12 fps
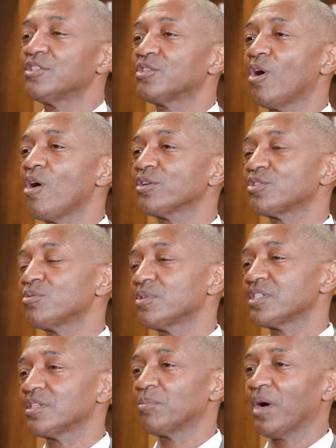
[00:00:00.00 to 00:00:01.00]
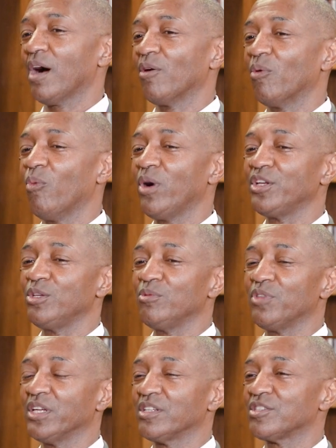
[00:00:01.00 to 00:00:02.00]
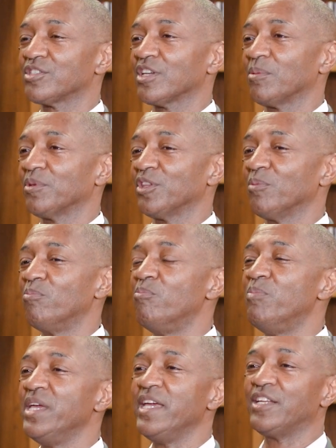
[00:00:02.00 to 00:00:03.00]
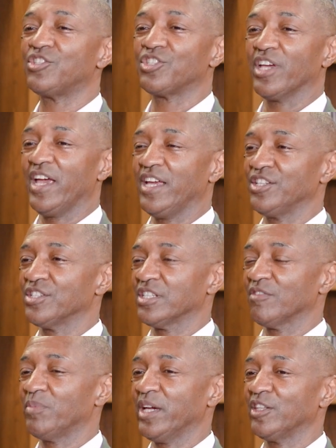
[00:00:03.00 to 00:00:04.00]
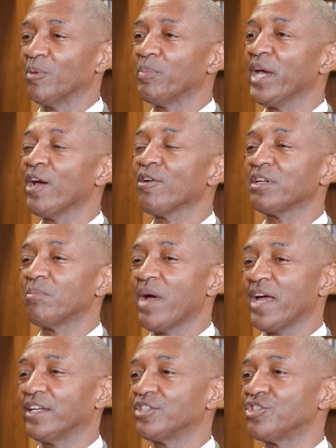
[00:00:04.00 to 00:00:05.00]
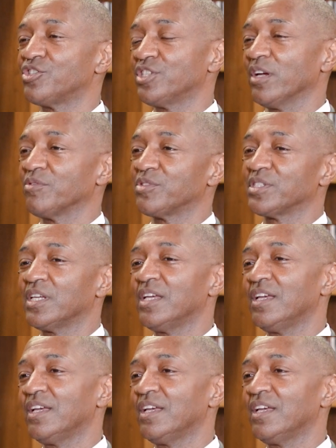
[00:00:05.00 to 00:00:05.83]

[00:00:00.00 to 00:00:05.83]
Talk to us about what do you think some of the big changes have been, the paradigmatic shifts